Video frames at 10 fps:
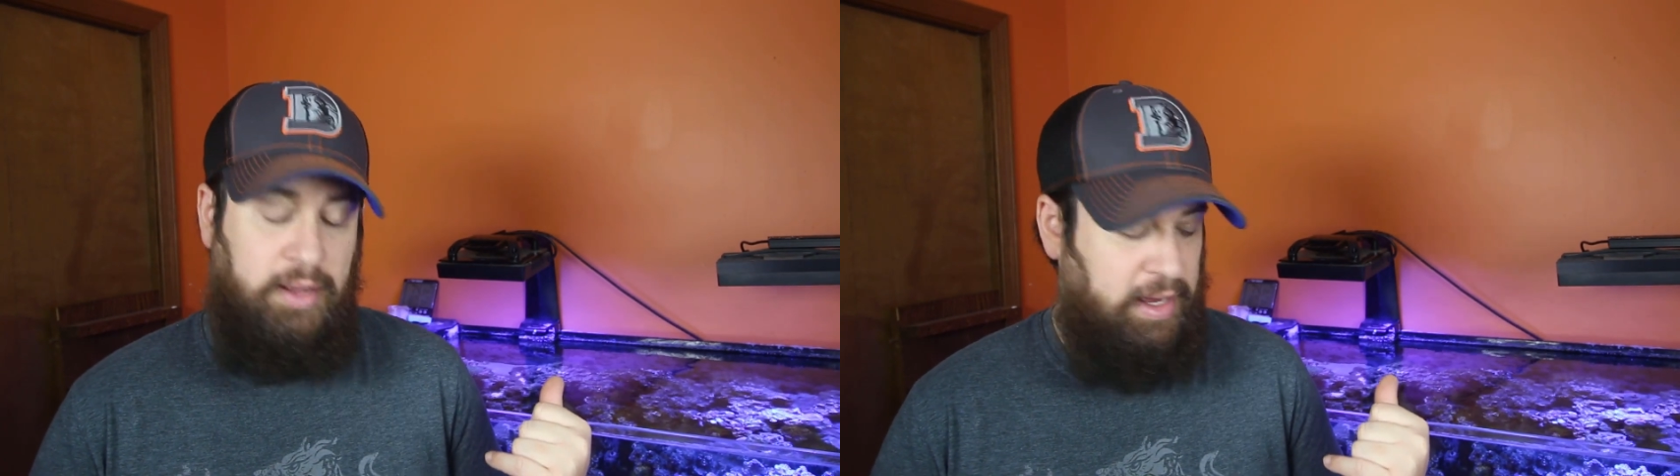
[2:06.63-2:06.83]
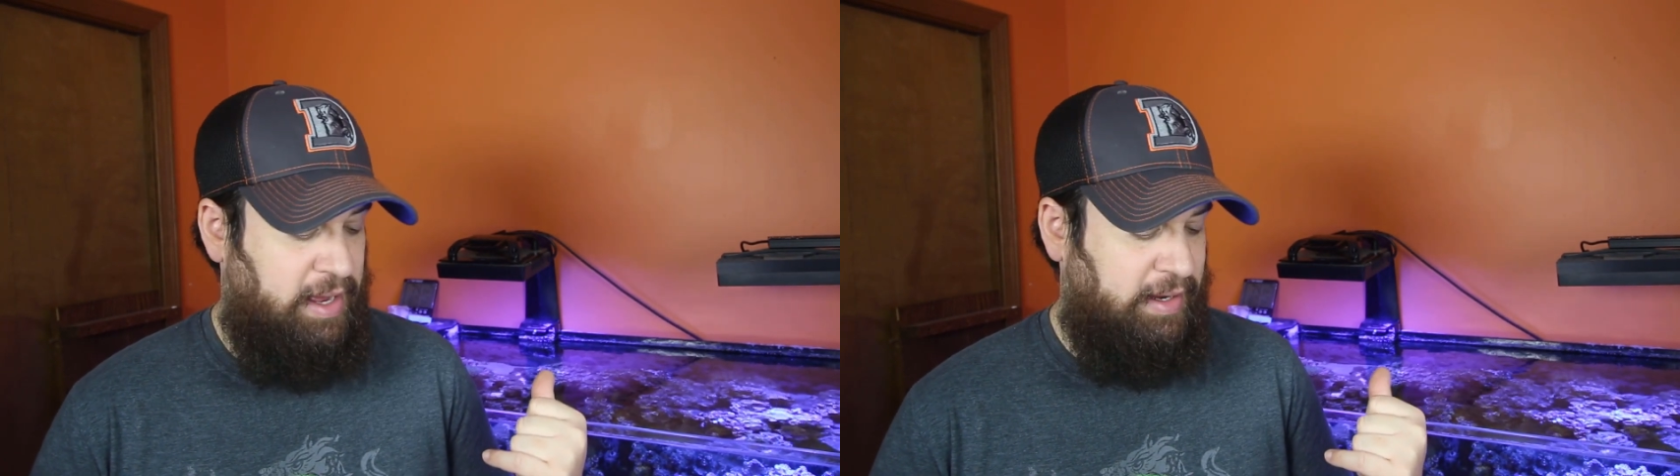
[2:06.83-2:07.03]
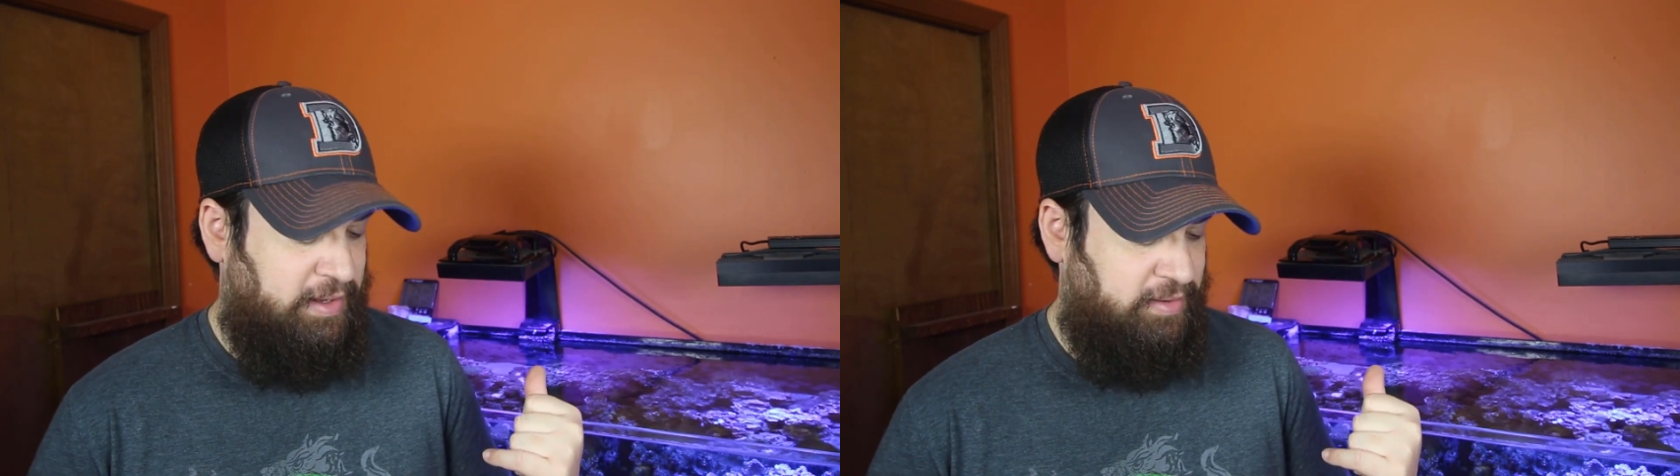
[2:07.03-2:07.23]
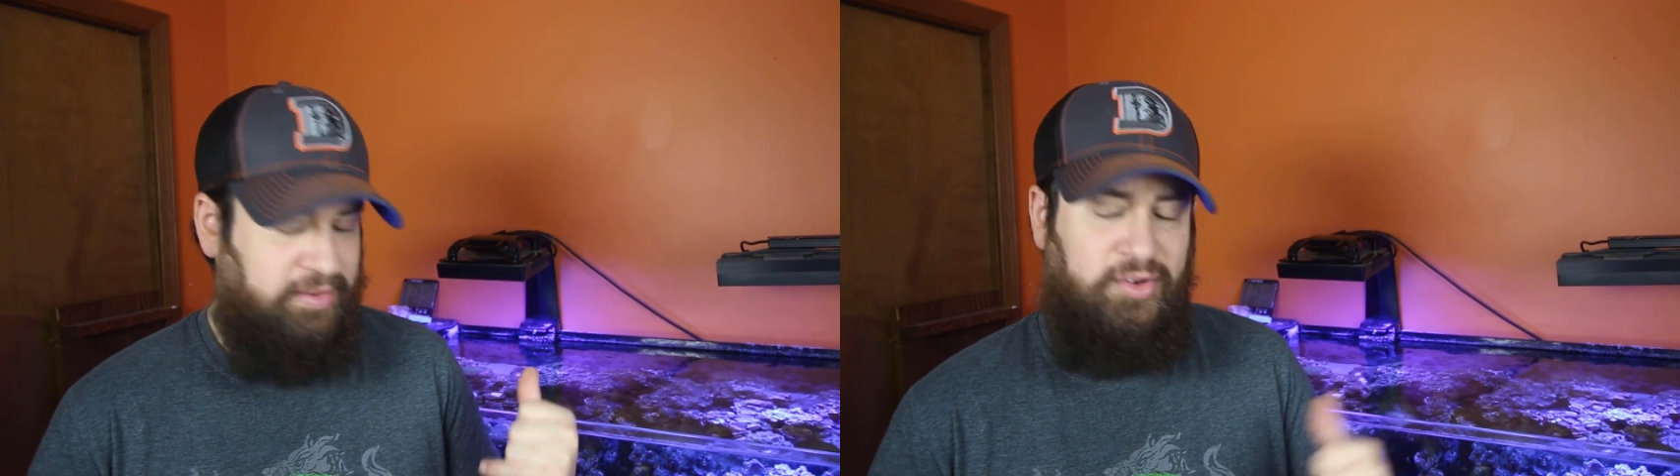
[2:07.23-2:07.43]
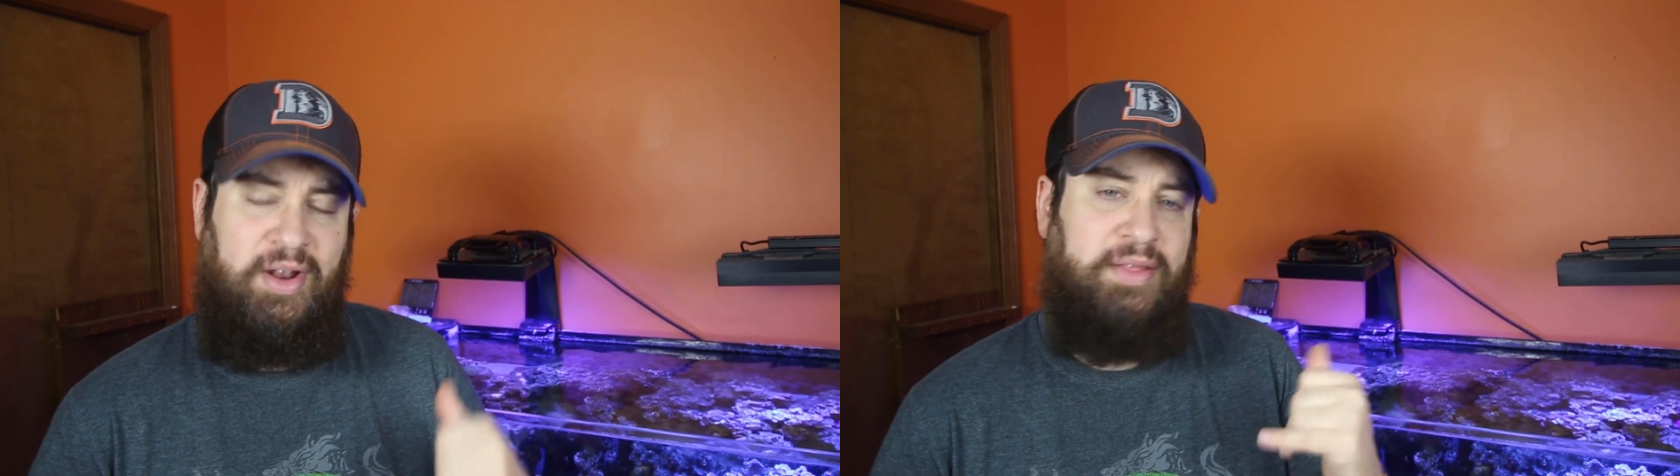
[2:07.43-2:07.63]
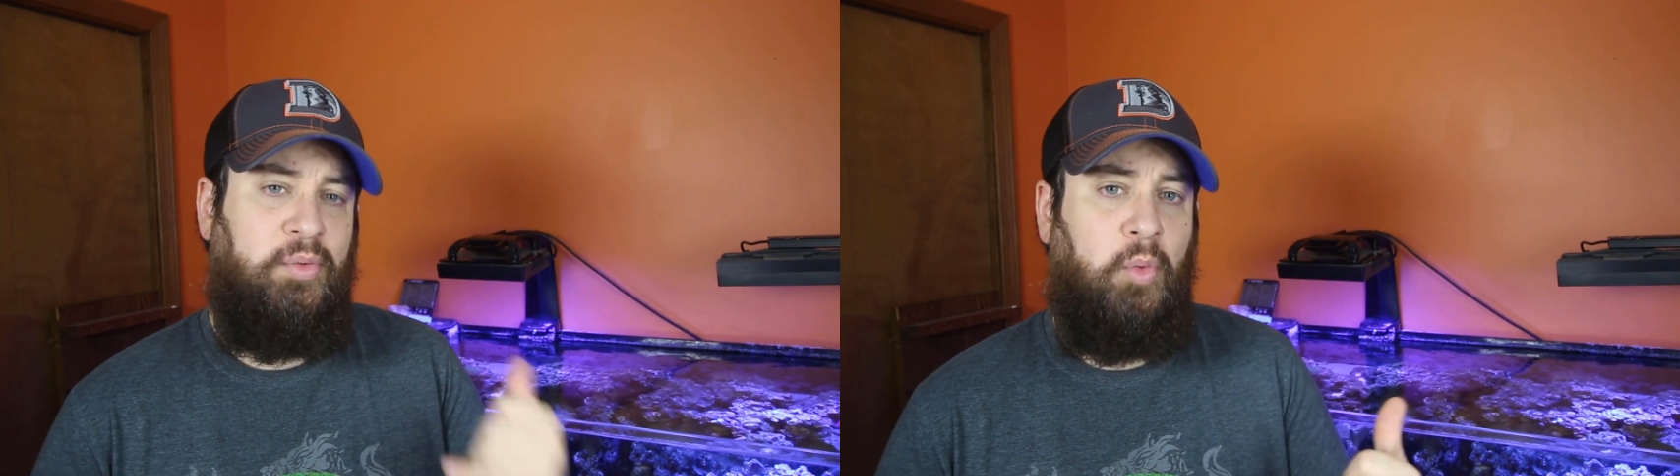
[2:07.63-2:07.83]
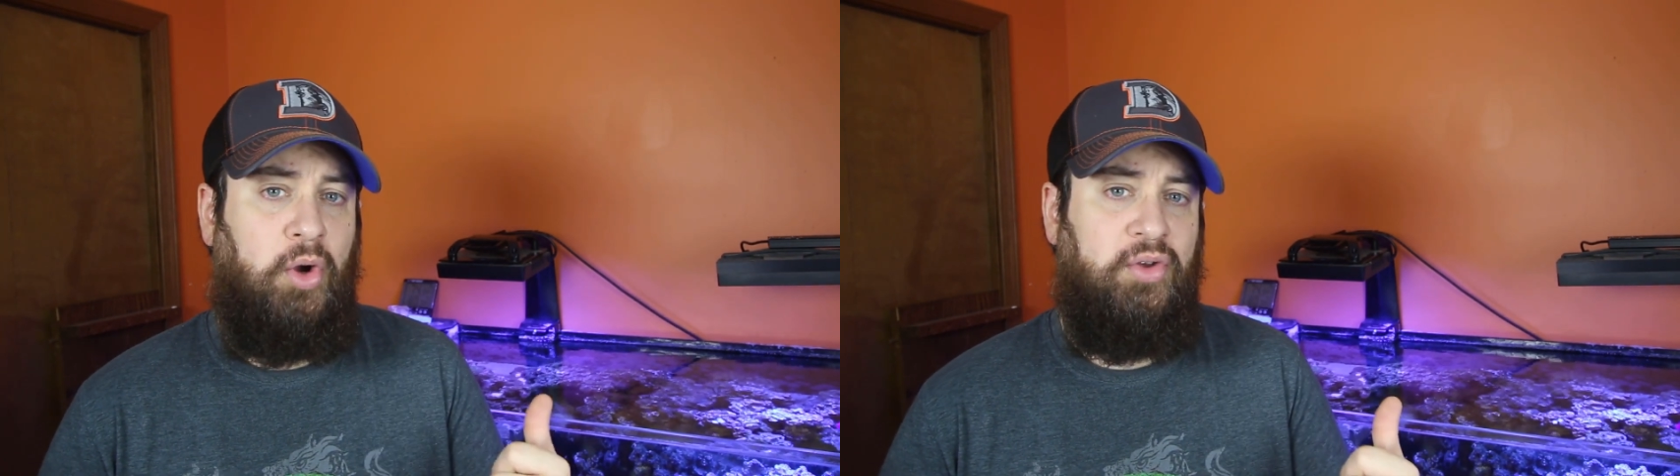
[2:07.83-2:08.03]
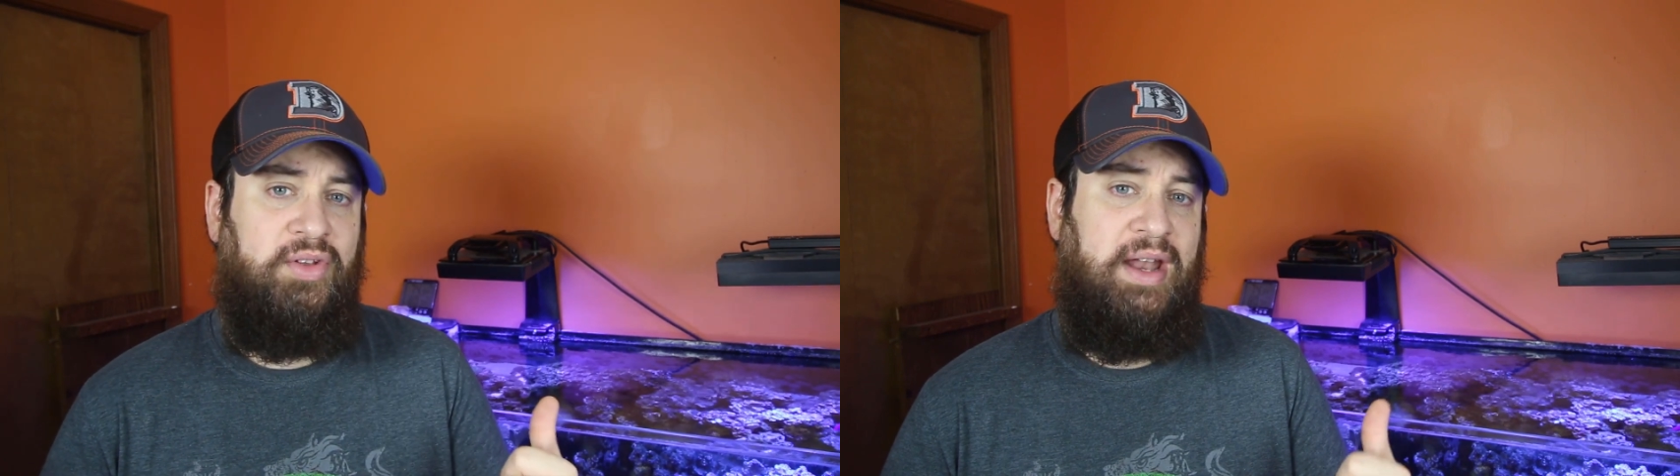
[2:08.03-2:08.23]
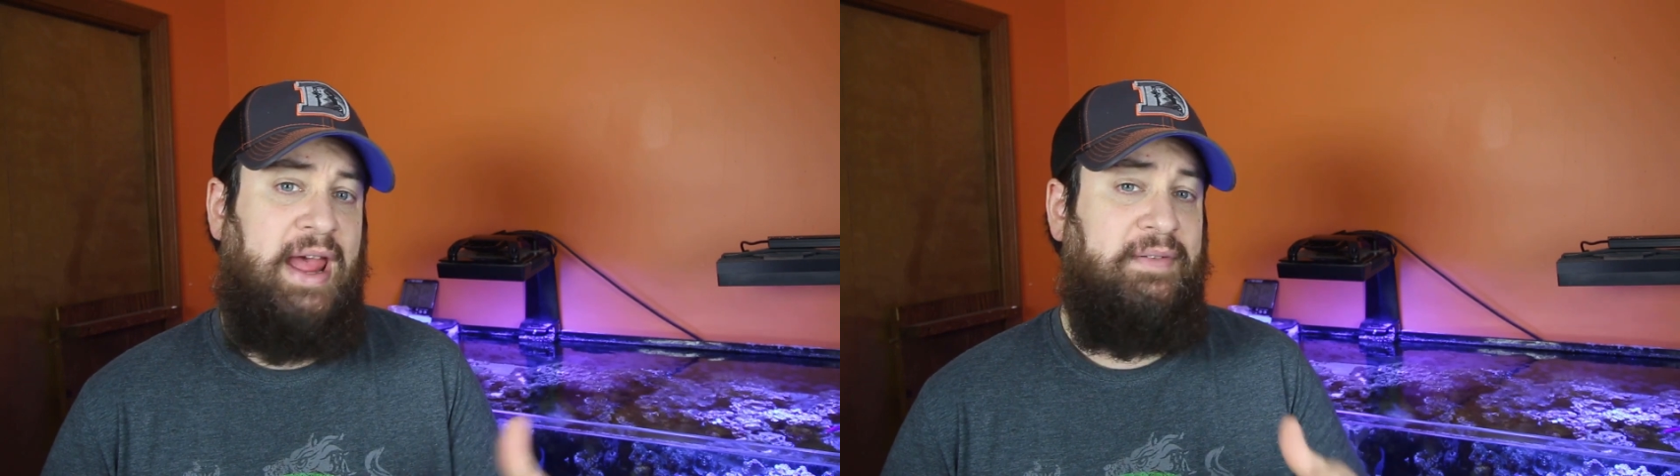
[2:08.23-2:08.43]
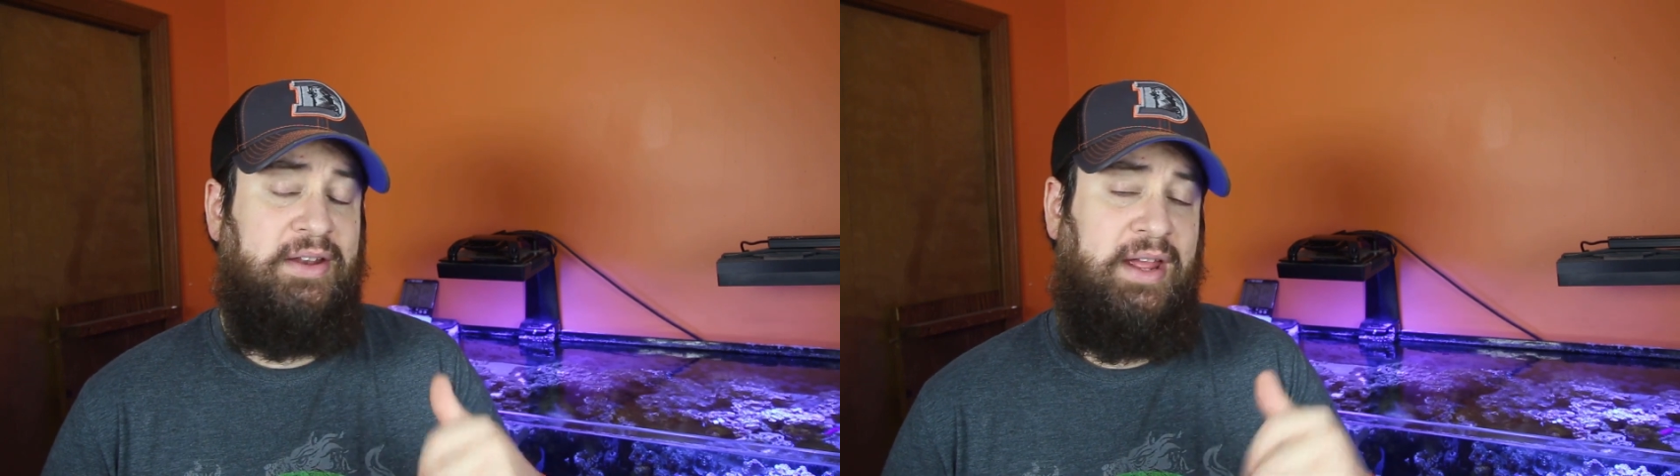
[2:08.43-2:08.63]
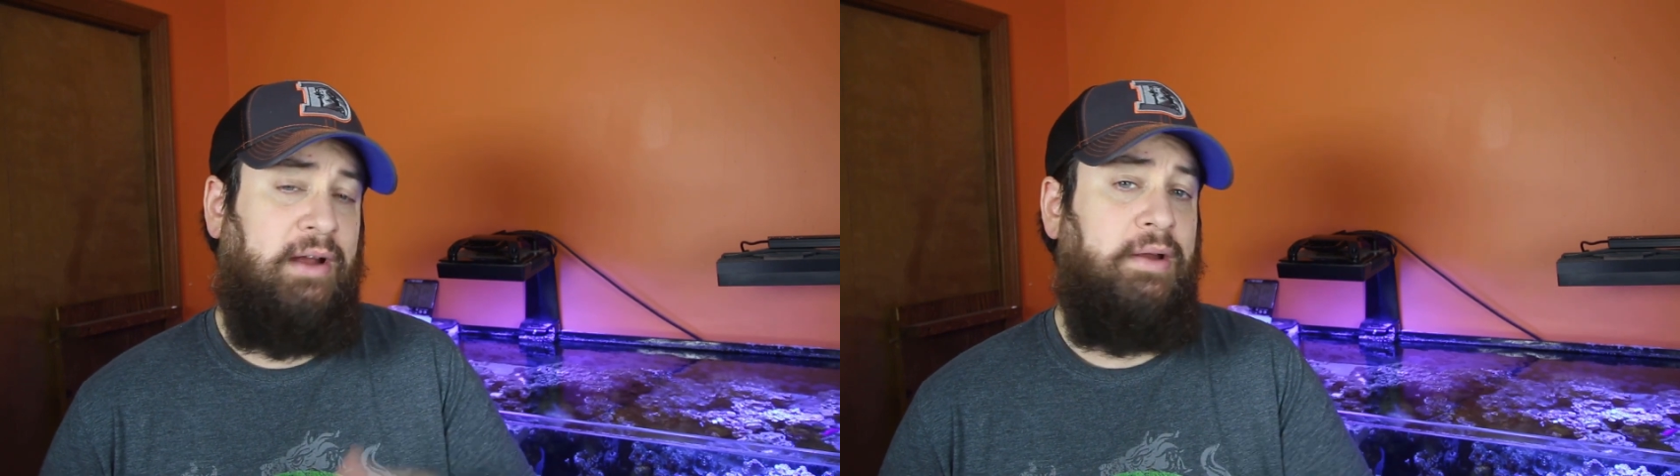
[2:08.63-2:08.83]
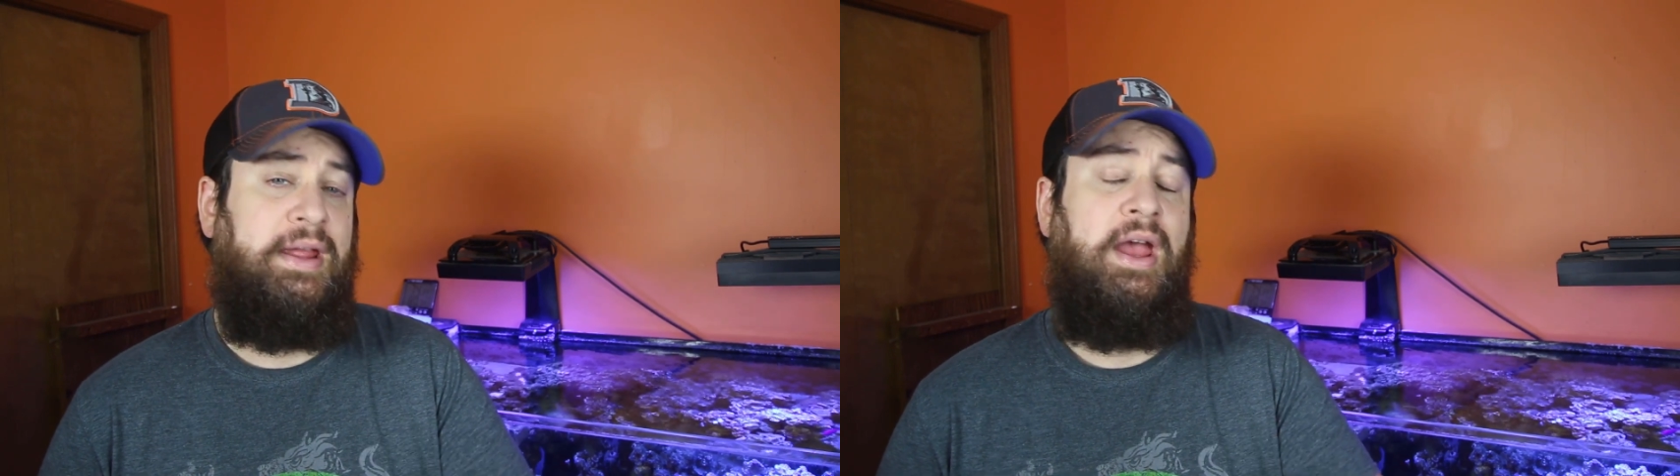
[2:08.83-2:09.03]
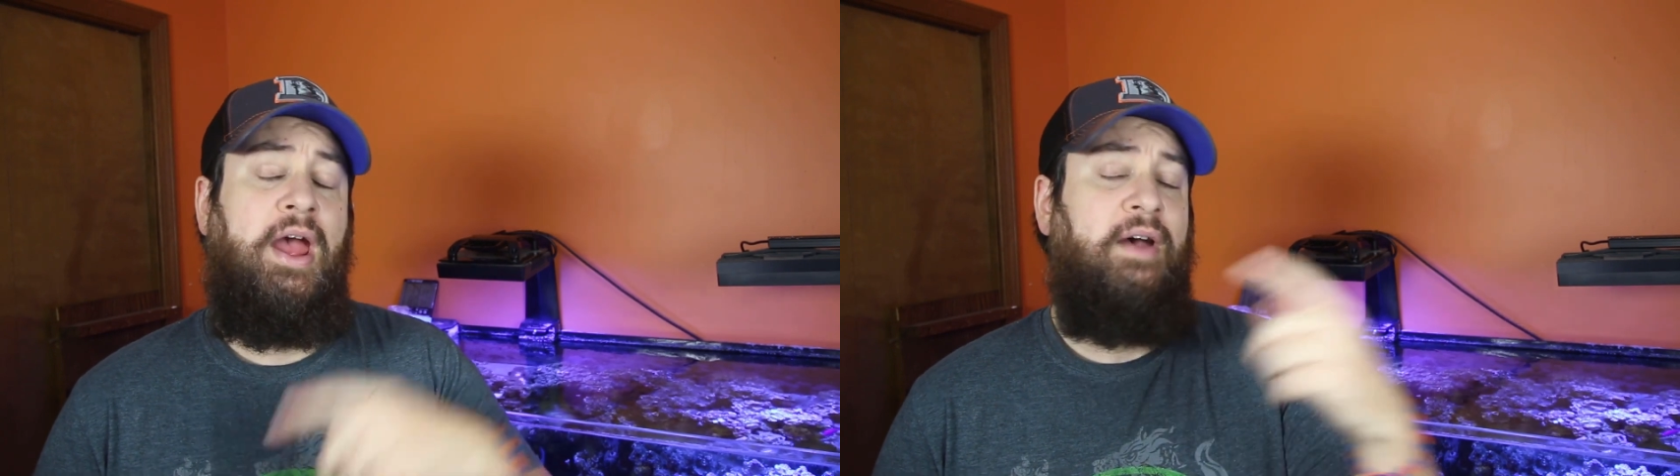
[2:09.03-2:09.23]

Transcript: Because there's nothing worse than having to carry